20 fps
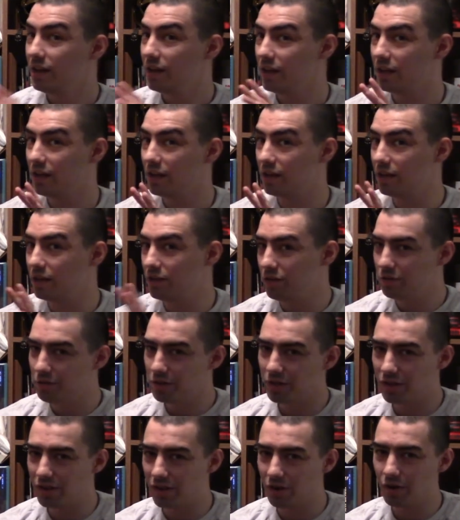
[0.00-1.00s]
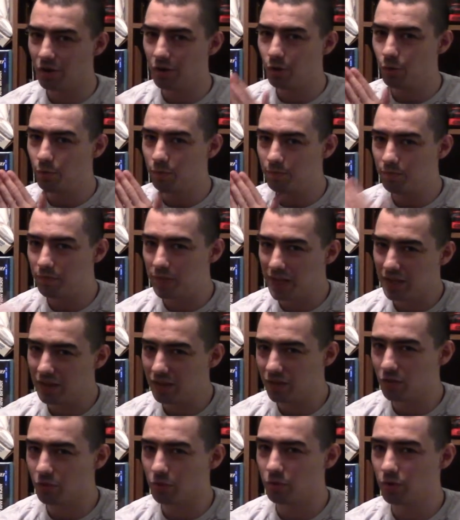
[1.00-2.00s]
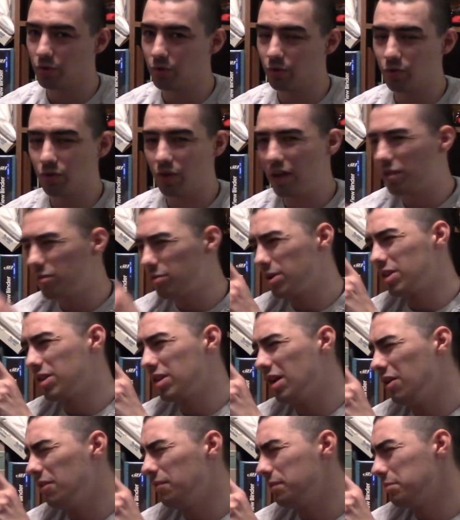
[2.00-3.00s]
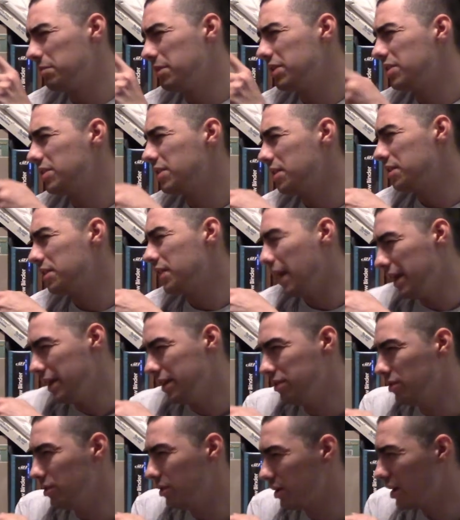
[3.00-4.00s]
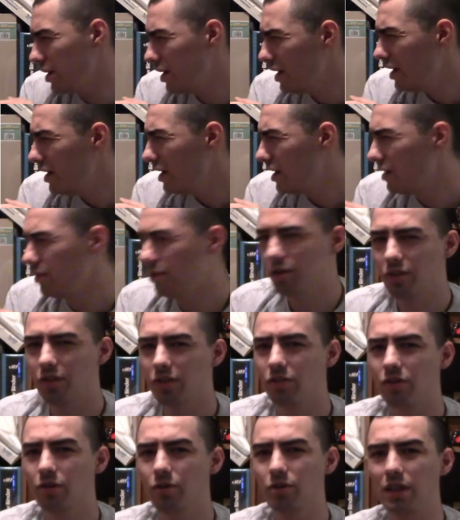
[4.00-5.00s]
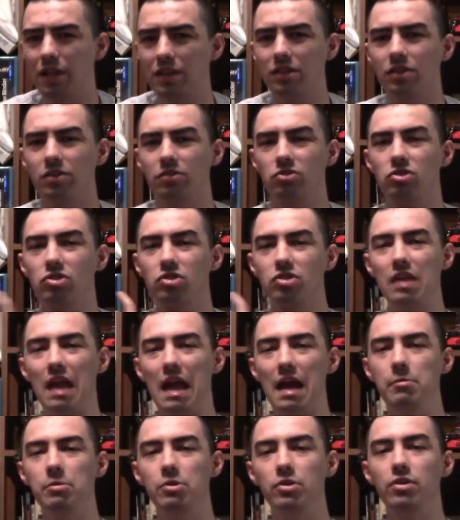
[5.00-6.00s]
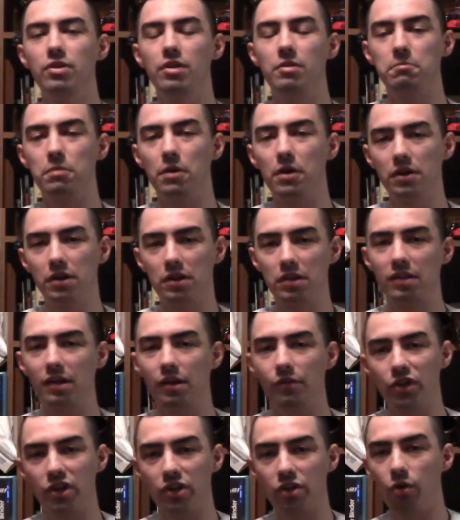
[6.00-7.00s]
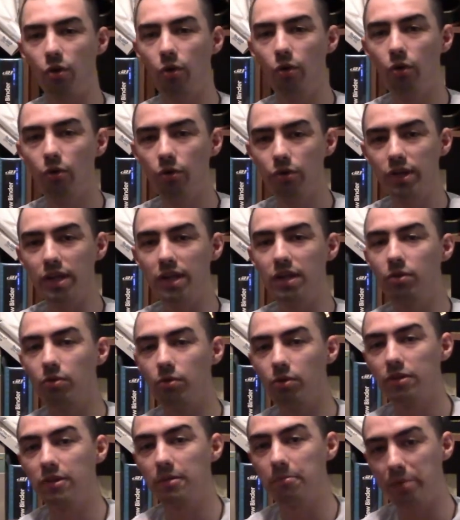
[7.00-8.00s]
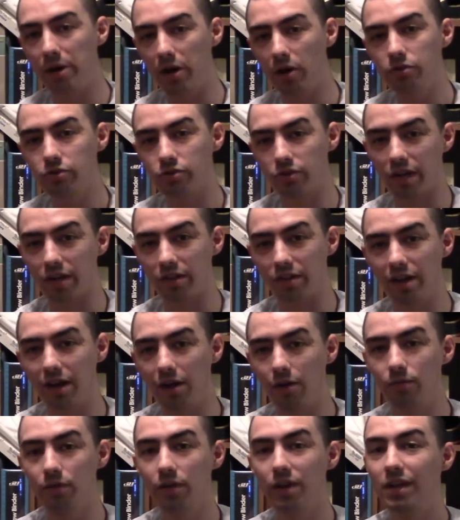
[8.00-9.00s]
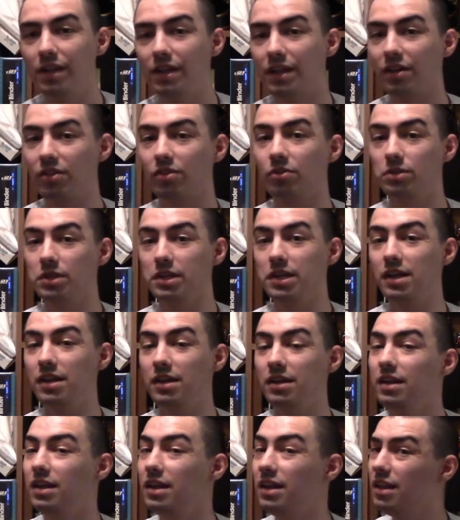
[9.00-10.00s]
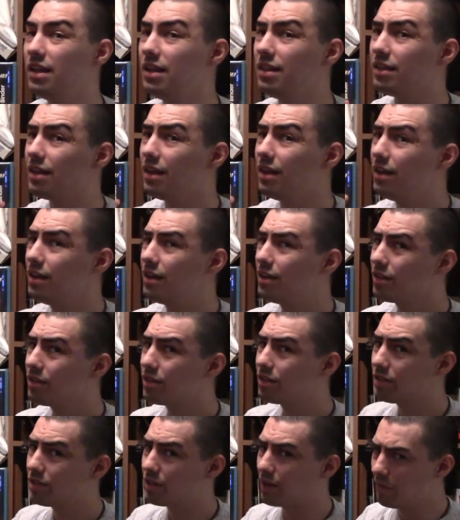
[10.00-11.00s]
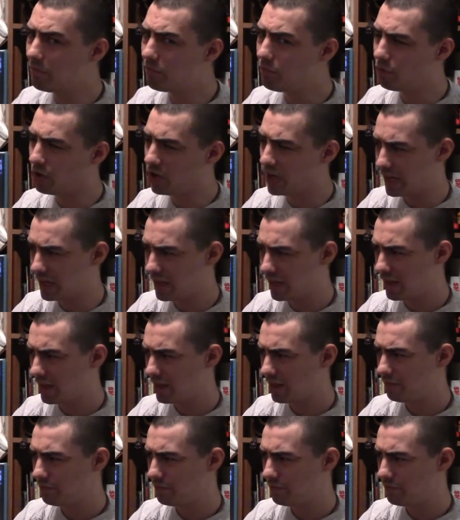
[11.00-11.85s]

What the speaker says: In doing so, these swords, as we can tell from this design look, looks as though that the scabbard part itself that's holding, or the baldric itself that is holding it, is somewhat